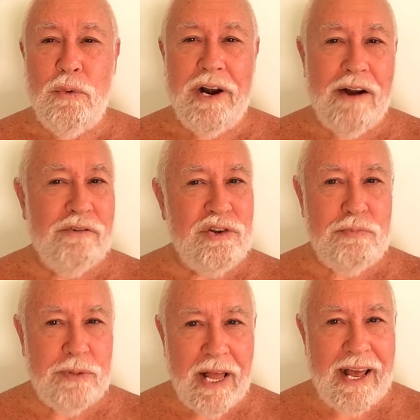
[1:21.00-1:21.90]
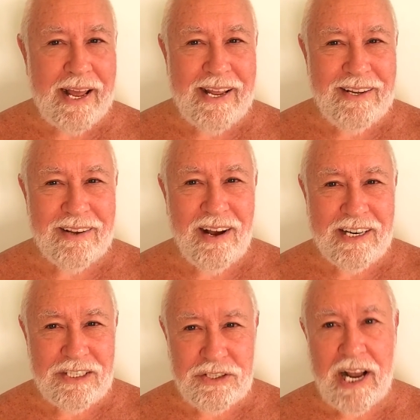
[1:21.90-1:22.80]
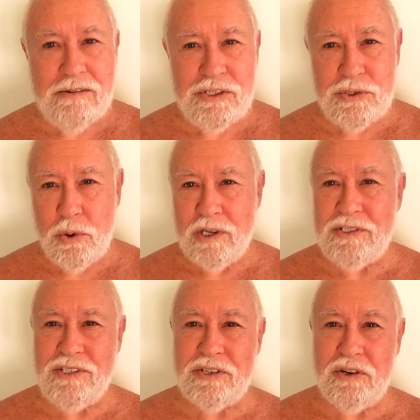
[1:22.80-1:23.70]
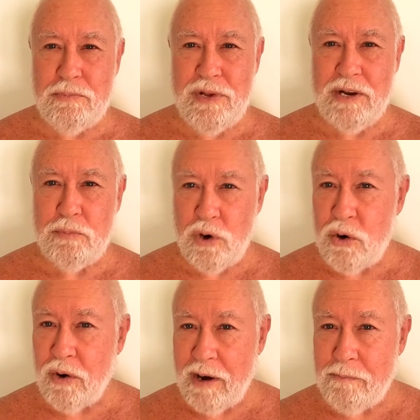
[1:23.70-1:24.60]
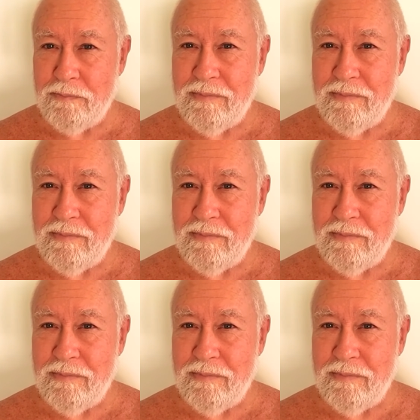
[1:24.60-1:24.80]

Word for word: Whatever you play on the sound source is going to be the program.